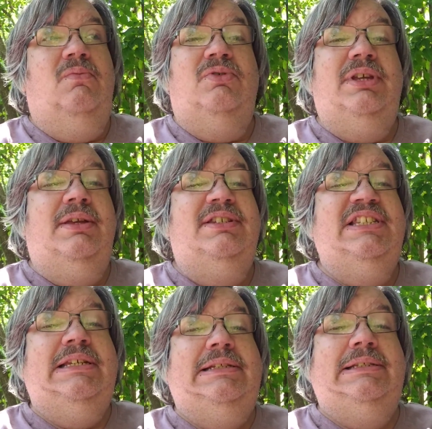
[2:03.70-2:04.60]
we'll say
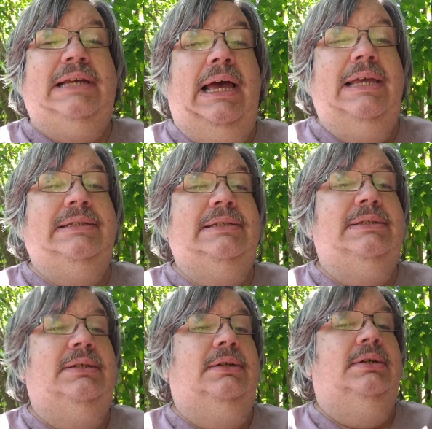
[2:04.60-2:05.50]
seed sizes.
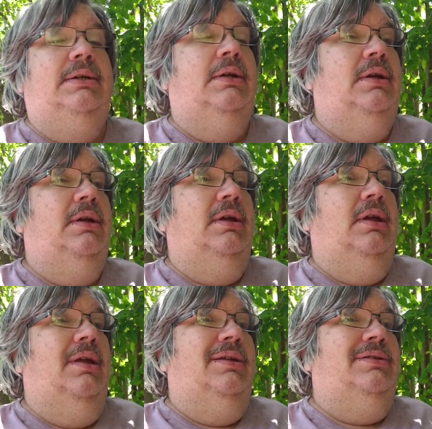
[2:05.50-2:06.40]

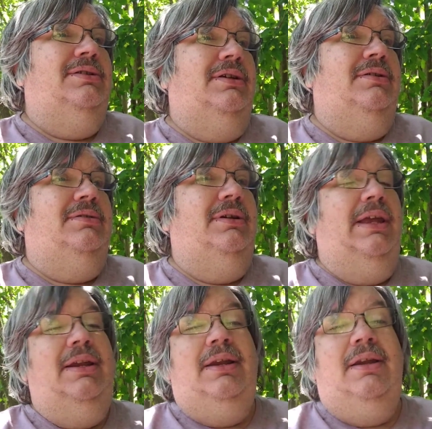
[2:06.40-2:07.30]
So,
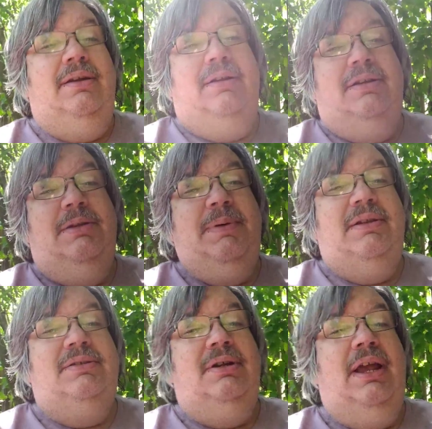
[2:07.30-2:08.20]
and it
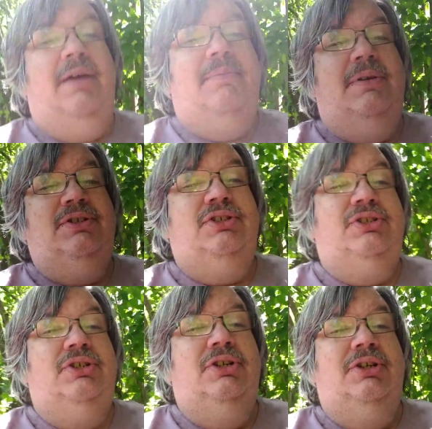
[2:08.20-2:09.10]
depends on how much,
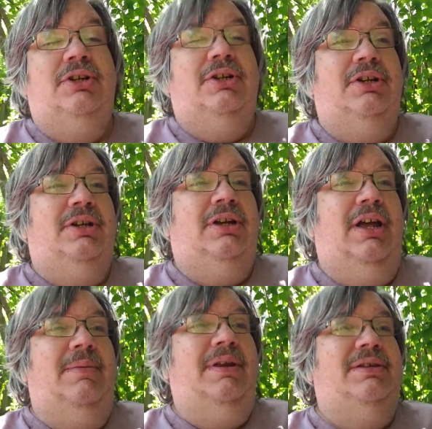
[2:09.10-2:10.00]

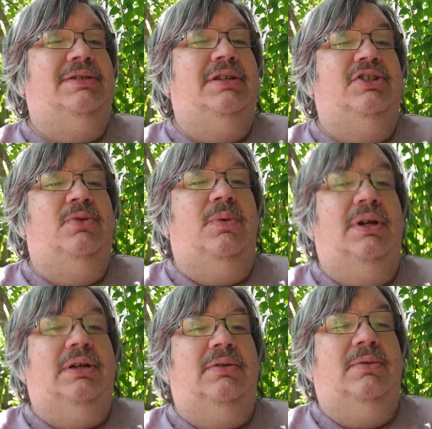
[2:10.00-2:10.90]
how many seeds you
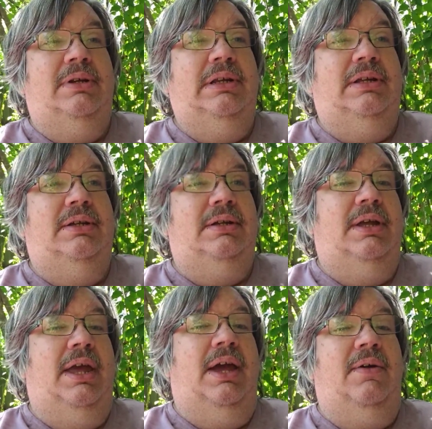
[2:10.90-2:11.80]
want to really
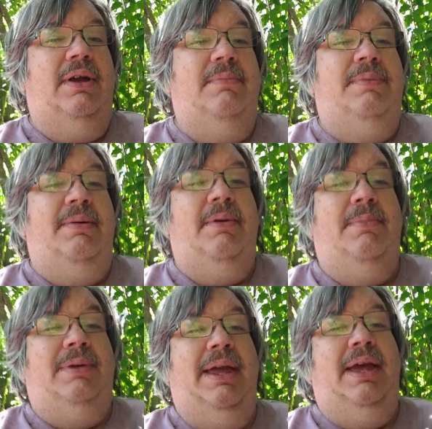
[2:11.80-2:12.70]
carry and be able
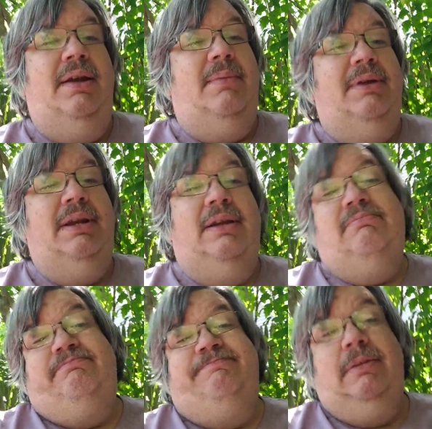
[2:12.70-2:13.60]
to plant. I mean,
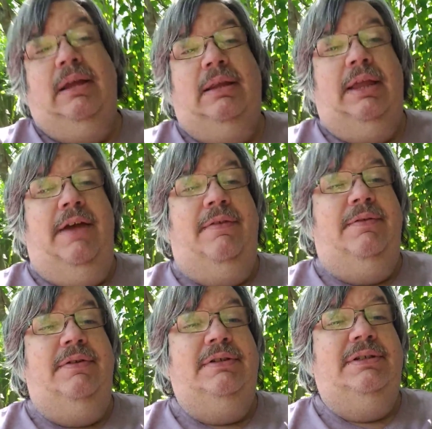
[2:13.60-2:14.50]
they have
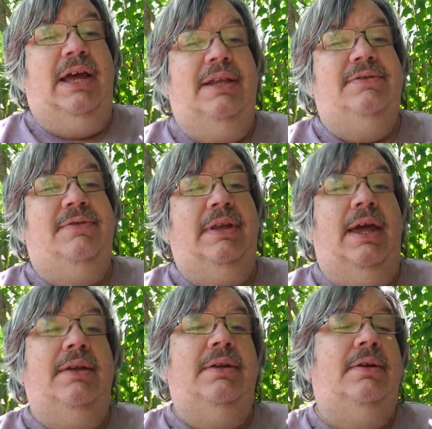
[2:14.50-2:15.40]
different sizes for
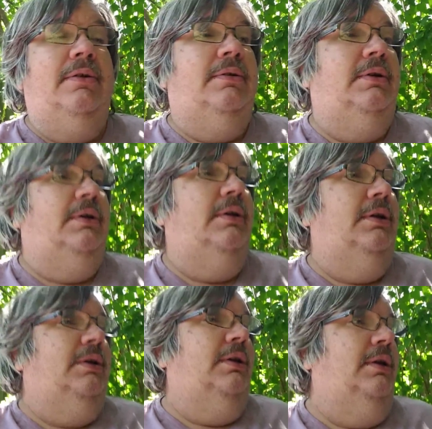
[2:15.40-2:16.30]
that too.
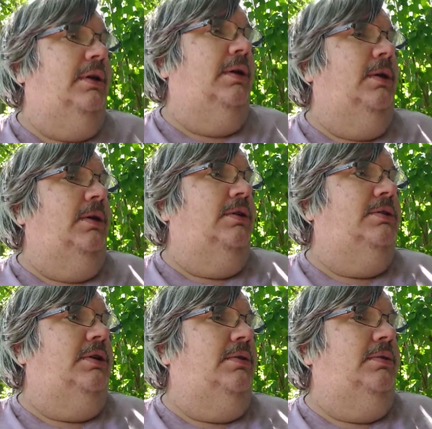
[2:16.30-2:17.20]

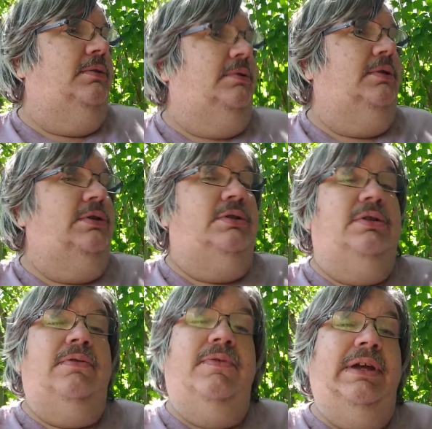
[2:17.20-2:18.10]
So,
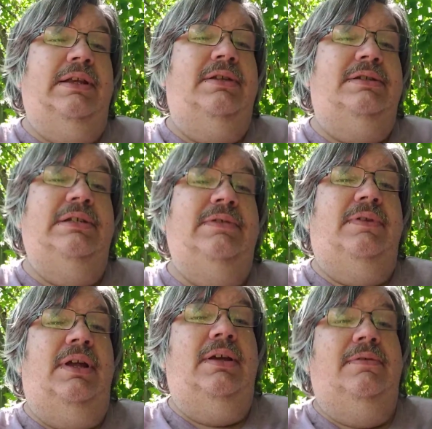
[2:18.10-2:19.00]
just don't forget the seeds
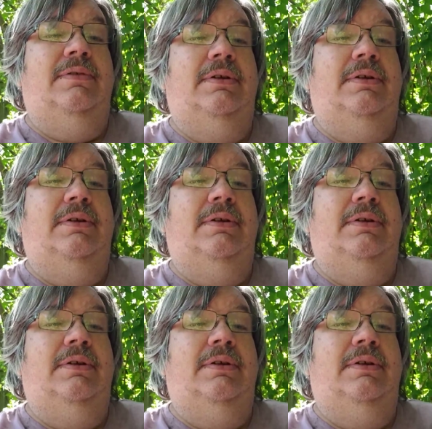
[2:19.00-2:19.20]
of love.